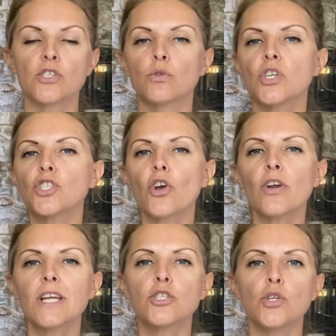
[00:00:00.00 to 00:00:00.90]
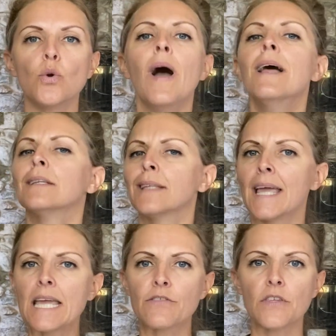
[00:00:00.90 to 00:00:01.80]
So just starting to
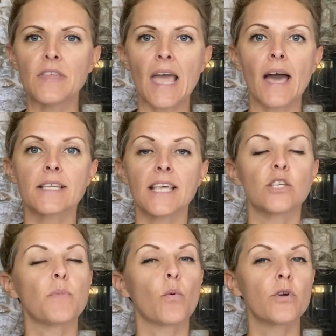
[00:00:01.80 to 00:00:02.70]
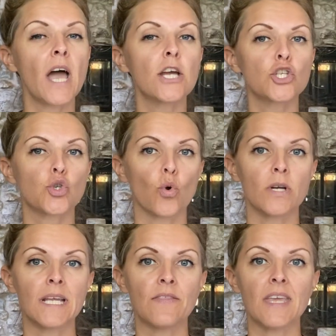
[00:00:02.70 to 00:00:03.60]
lengthen the exhales, but we're not
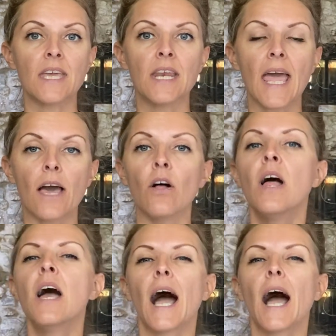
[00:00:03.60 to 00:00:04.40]
shortening the inhale.